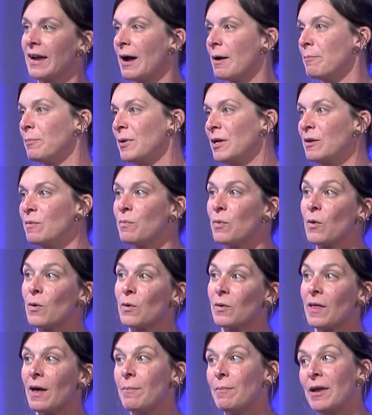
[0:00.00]
up
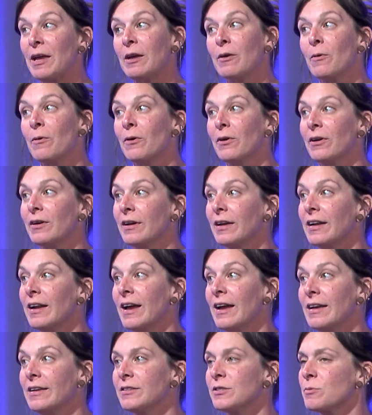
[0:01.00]
people that make
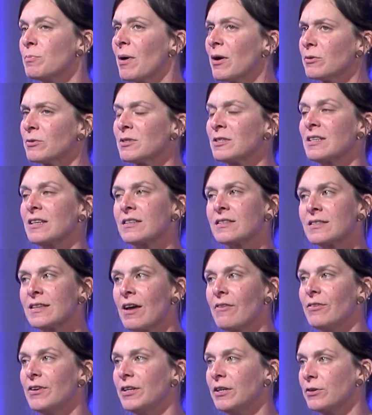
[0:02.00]
orgonites about
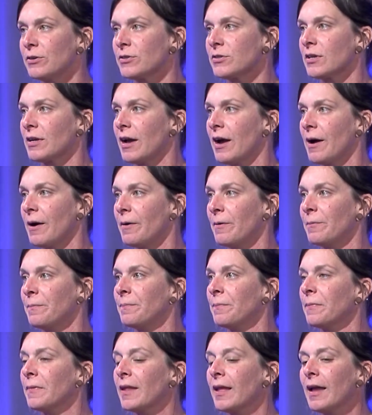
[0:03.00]
6-7 years ago.
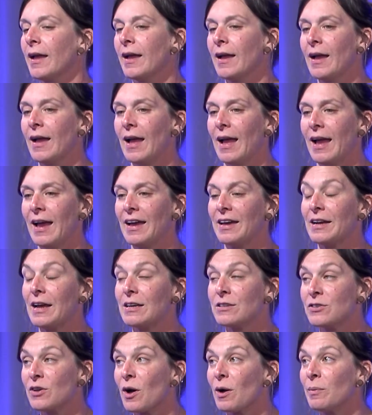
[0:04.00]
And
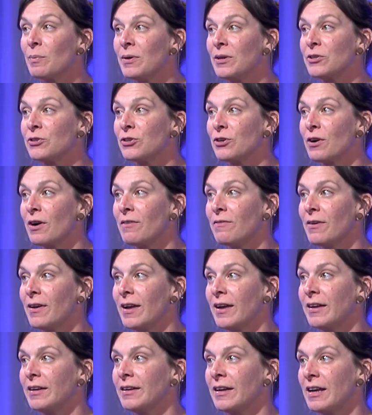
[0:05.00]
I saw a picture of
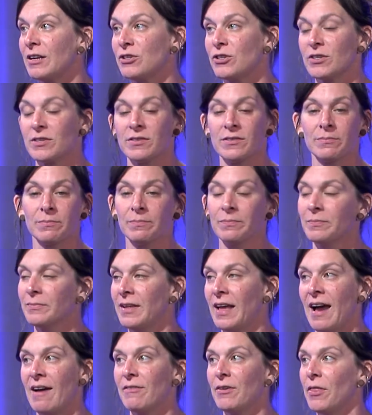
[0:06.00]
it, and I just
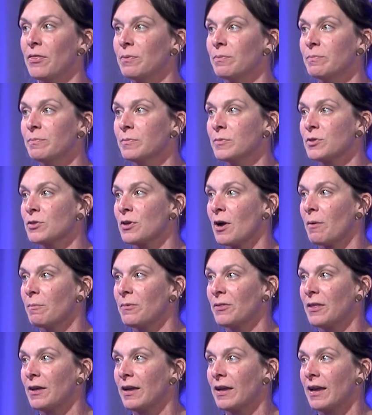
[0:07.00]
haven't stopped
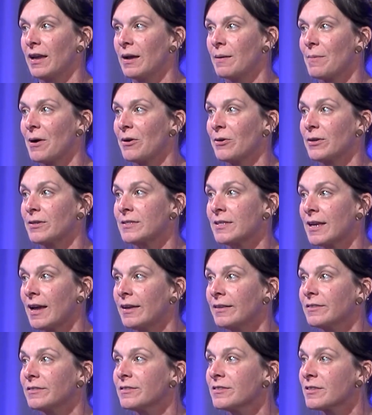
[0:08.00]
thinking about it
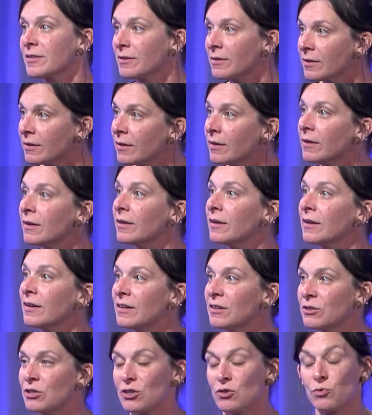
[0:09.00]
since.
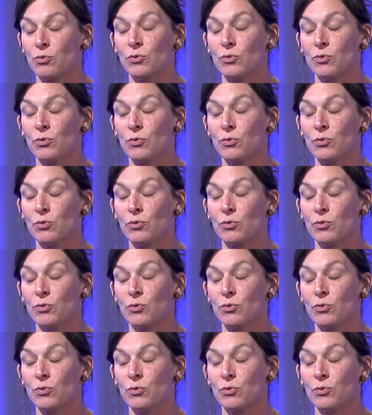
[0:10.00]
Just